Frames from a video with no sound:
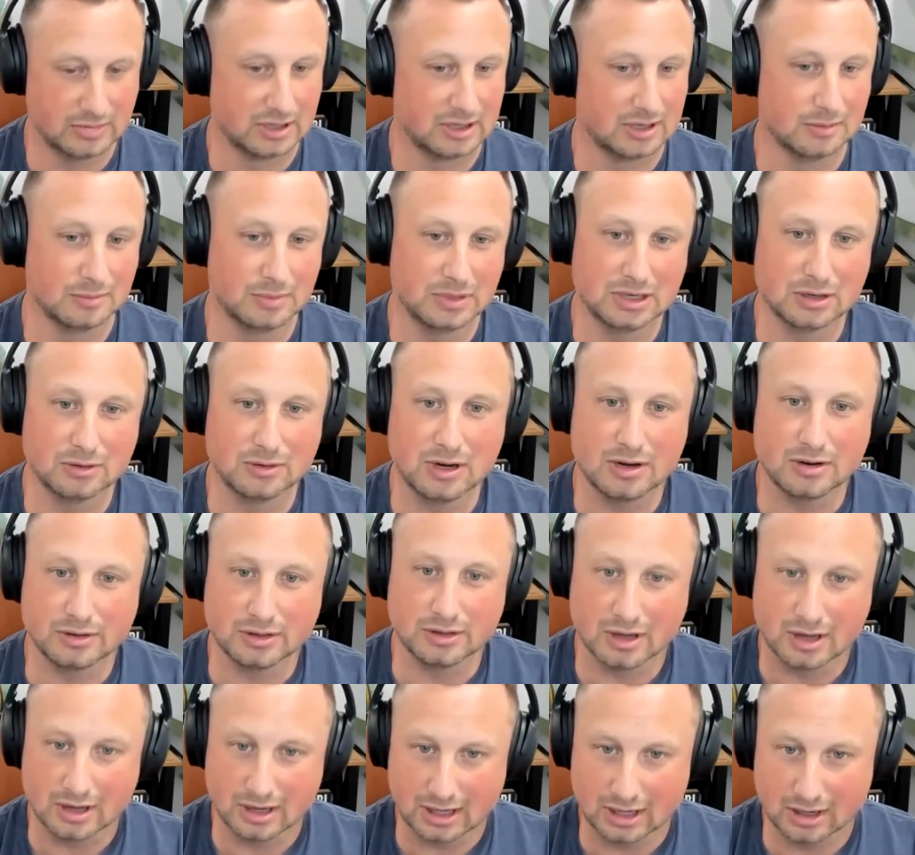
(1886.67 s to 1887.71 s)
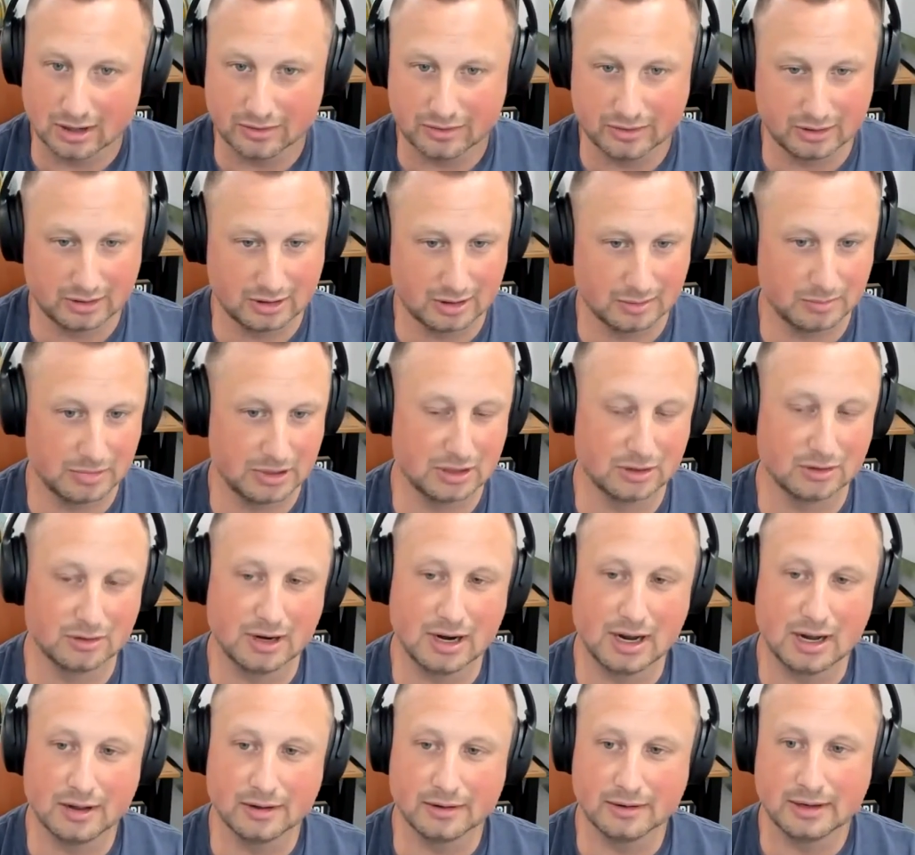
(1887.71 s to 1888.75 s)
It could be around gut health. It could be
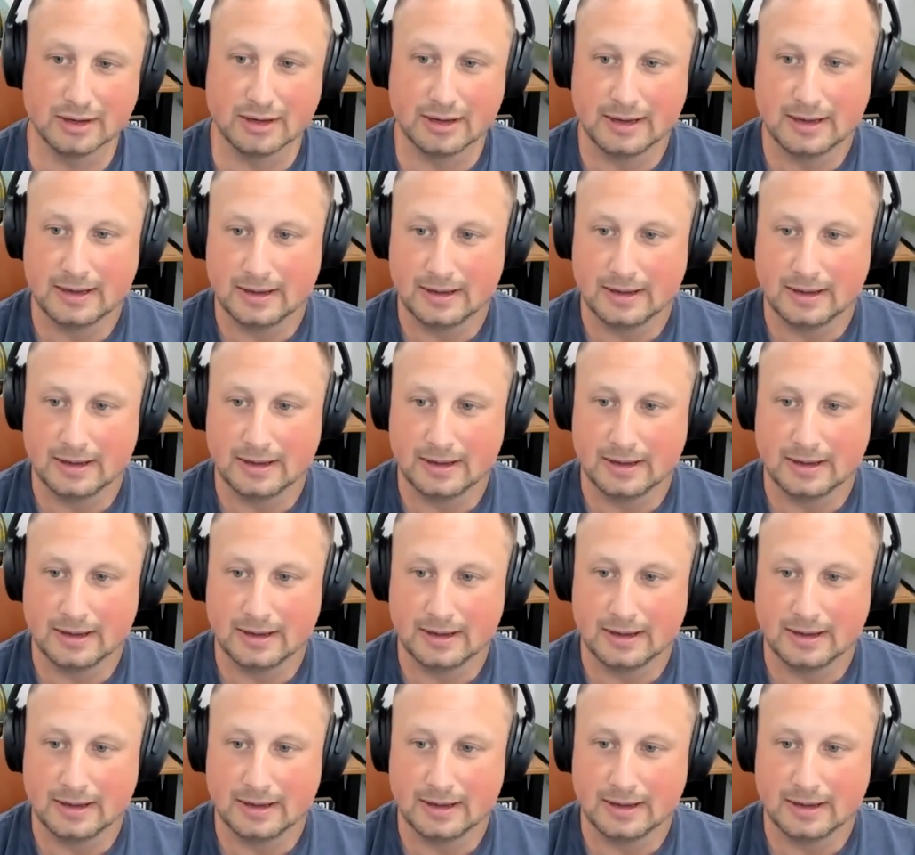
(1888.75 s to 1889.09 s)
around